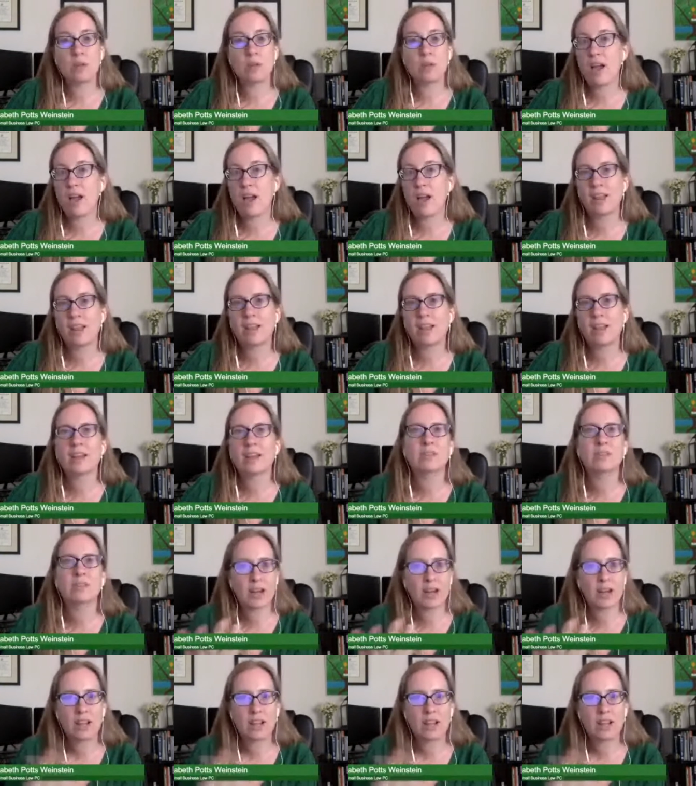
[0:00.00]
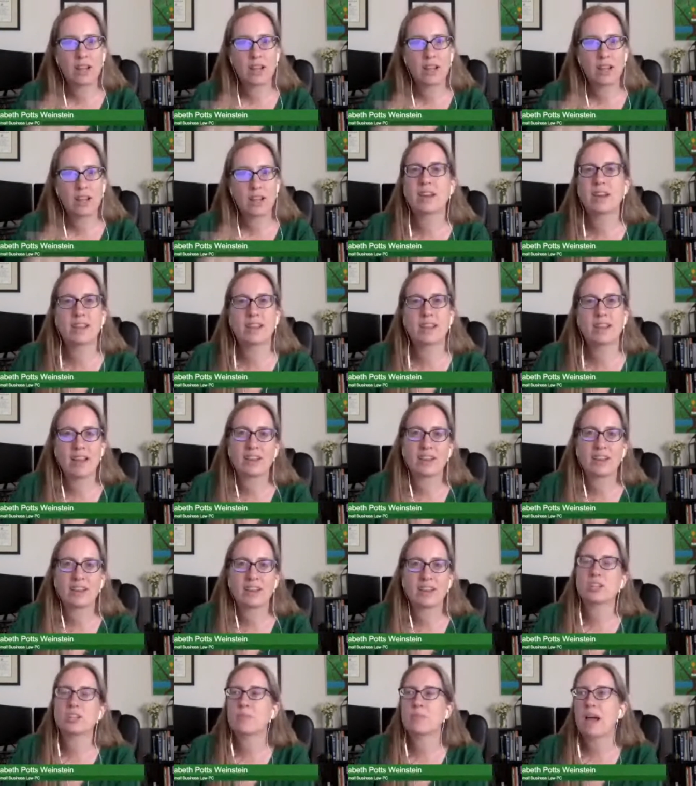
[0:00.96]
planning and financial planning,
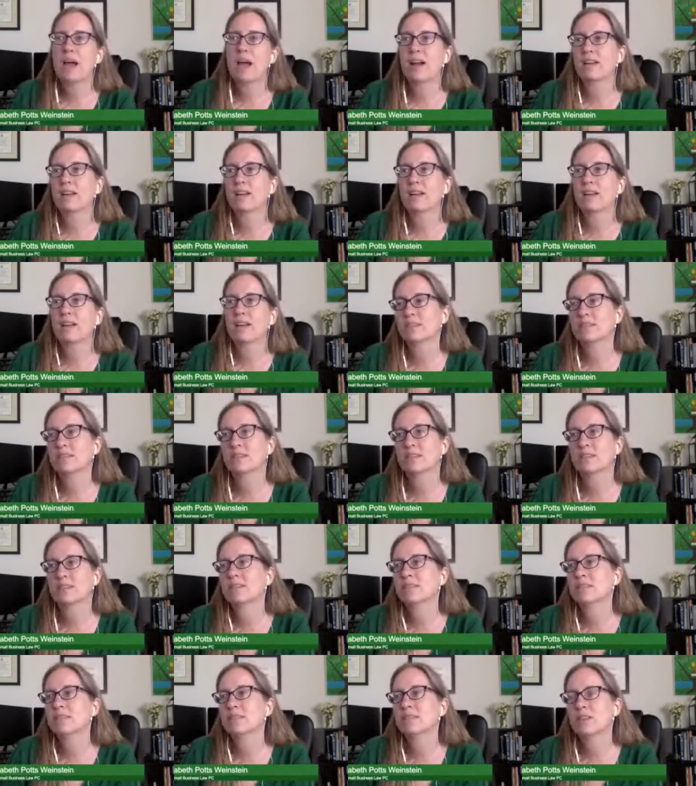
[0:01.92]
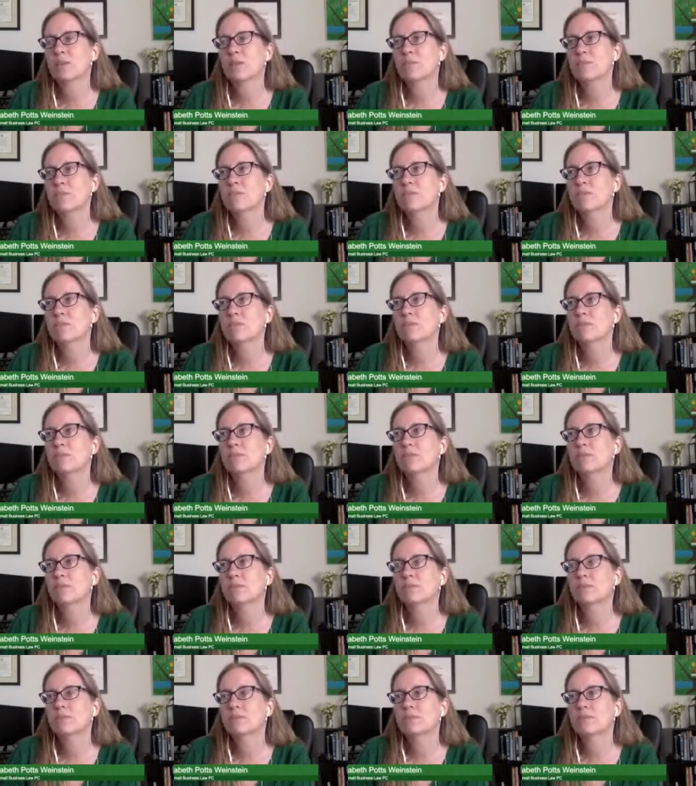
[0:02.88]
actually back um,
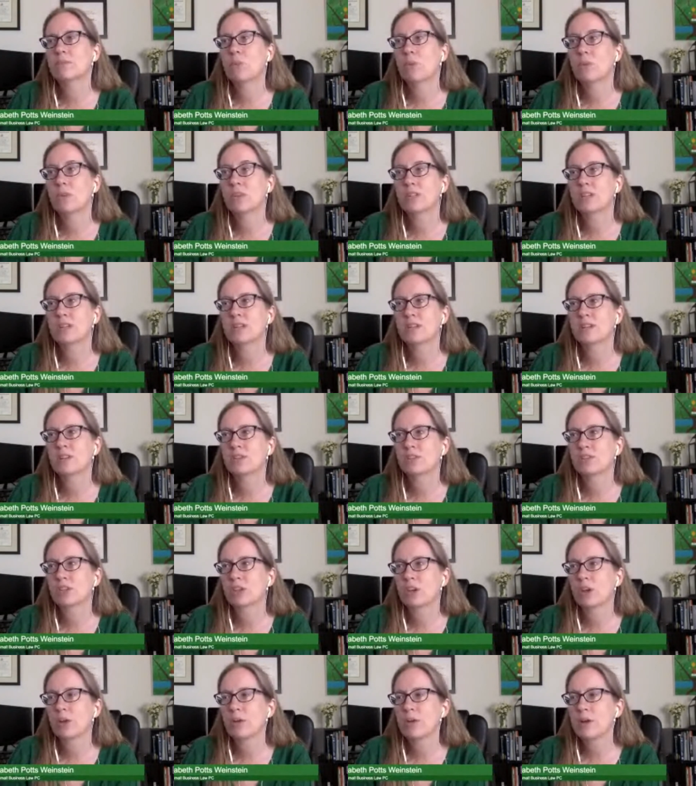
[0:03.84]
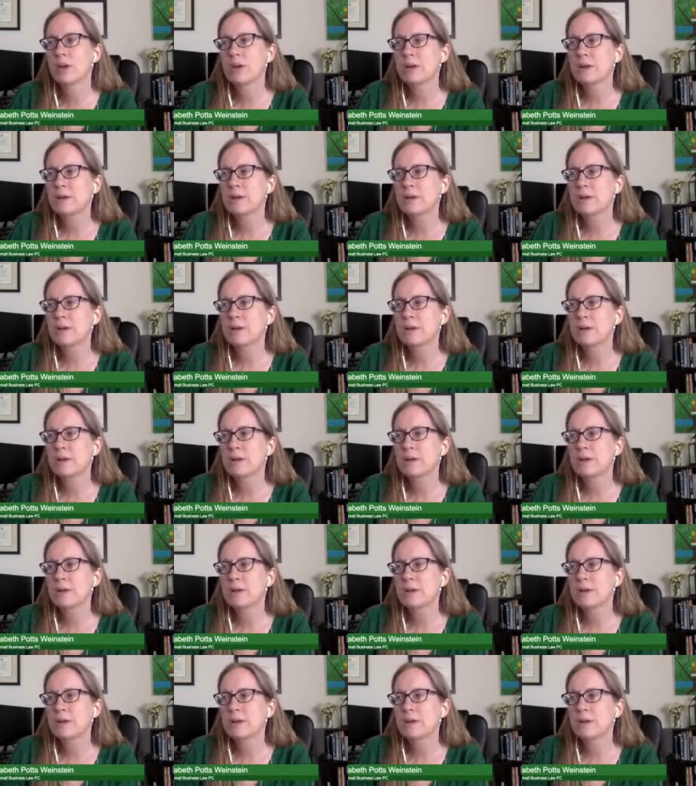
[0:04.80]
more than 10 years ago,